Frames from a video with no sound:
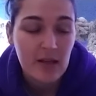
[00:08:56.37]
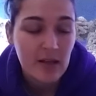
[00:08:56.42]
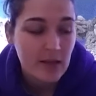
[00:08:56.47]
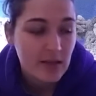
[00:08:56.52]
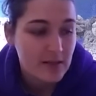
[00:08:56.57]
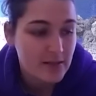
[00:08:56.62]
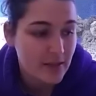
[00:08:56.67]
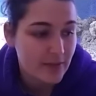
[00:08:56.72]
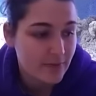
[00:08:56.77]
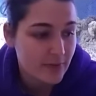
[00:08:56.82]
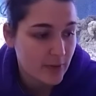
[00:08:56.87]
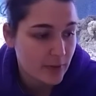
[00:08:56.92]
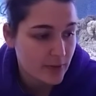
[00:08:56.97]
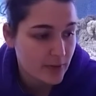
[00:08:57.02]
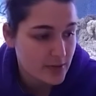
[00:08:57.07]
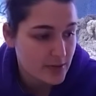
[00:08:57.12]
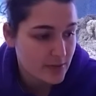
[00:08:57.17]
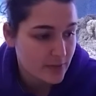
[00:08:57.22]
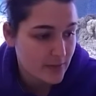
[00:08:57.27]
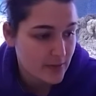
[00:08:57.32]
Because I've
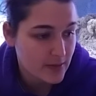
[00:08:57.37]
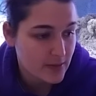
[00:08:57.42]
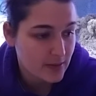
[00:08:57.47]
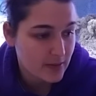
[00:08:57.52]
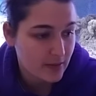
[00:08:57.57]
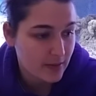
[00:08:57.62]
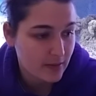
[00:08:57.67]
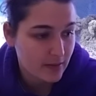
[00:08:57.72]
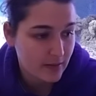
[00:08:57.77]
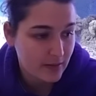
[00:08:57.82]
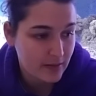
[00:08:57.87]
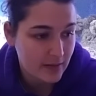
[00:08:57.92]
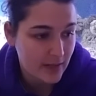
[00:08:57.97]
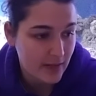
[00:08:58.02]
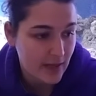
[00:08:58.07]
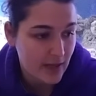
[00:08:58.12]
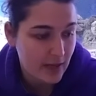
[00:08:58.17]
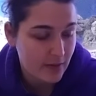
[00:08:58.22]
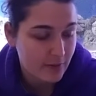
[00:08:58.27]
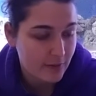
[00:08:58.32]
noticed recently that they
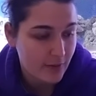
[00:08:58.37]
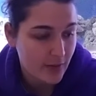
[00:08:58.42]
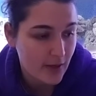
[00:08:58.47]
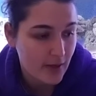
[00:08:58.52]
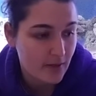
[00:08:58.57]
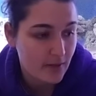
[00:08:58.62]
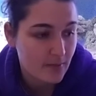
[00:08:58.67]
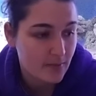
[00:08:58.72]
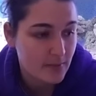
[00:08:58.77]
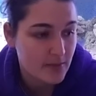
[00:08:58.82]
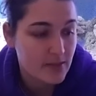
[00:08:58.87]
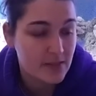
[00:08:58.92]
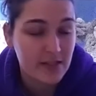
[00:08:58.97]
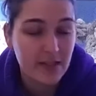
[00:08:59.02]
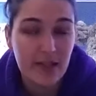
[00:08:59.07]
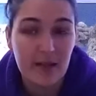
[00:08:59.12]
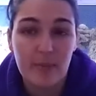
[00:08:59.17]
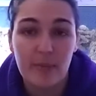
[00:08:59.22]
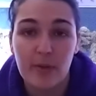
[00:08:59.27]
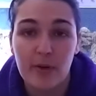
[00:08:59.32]
have
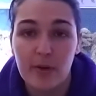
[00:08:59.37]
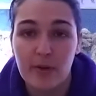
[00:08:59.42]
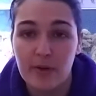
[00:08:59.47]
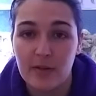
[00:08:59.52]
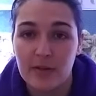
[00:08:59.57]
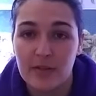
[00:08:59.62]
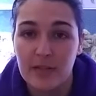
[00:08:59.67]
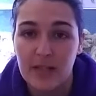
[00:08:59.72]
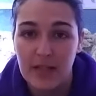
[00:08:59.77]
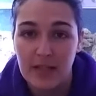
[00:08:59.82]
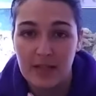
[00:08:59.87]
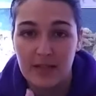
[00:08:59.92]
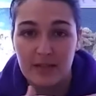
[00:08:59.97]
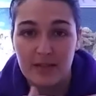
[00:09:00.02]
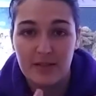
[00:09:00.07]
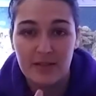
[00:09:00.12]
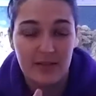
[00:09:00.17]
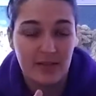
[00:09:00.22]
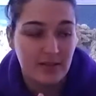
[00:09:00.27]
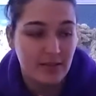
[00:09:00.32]
skimmer
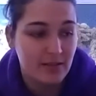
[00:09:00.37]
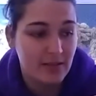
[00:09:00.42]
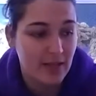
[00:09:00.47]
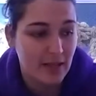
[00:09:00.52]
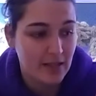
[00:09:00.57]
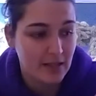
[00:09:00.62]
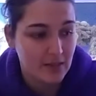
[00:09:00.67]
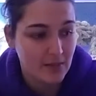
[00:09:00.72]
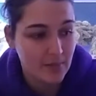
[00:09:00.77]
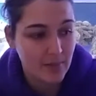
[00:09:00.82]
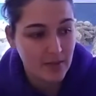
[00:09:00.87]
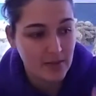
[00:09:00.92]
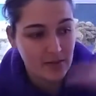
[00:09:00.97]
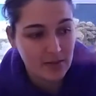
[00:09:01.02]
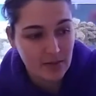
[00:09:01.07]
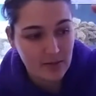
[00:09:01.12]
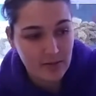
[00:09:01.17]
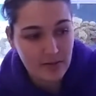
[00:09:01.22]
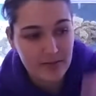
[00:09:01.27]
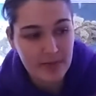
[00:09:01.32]
stands that
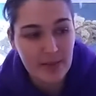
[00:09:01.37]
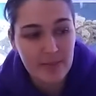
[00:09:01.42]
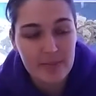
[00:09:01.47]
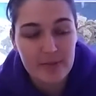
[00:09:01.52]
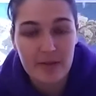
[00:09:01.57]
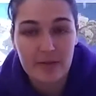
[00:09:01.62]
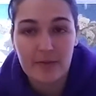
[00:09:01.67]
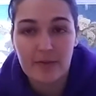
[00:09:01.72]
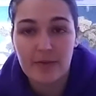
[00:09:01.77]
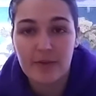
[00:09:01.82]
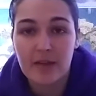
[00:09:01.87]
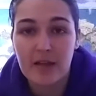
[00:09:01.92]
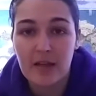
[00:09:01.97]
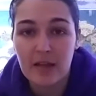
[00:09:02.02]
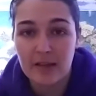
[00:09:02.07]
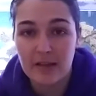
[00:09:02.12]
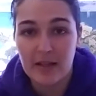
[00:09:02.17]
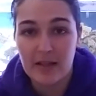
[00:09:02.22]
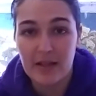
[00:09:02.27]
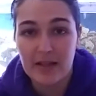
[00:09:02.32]
depends on the depth of your
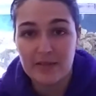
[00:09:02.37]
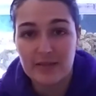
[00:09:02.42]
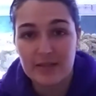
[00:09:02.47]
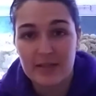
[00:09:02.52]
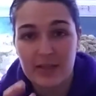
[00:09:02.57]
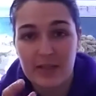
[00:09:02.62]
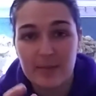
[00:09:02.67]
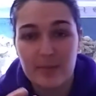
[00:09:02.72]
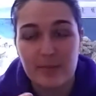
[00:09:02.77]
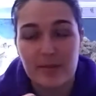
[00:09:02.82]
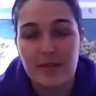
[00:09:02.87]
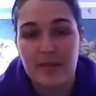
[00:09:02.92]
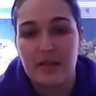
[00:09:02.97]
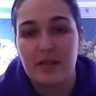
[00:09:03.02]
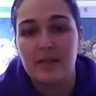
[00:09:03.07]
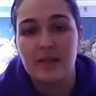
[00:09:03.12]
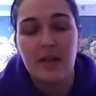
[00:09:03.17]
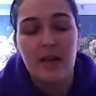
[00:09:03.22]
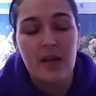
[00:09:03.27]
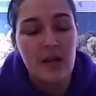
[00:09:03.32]
thing. They have a skimmer
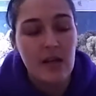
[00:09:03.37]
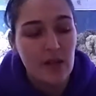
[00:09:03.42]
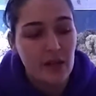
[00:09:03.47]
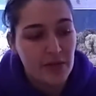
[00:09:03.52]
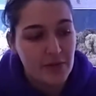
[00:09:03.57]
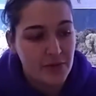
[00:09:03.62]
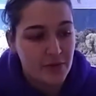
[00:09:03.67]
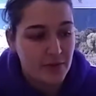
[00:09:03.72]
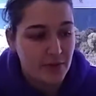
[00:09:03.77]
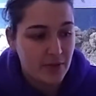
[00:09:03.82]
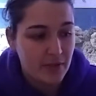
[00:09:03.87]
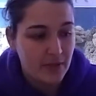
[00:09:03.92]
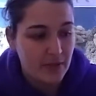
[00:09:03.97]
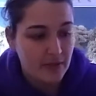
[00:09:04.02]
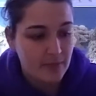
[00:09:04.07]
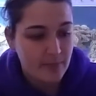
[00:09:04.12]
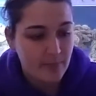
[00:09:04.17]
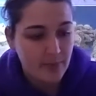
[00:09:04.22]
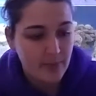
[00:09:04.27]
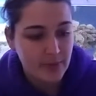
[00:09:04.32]
stand that you
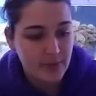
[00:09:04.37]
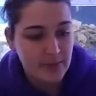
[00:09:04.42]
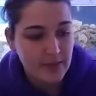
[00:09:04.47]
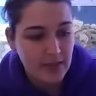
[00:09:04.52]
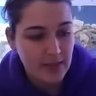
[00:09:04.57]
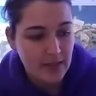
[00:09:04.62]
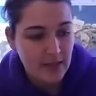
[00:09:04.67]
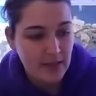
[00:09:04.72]
can put that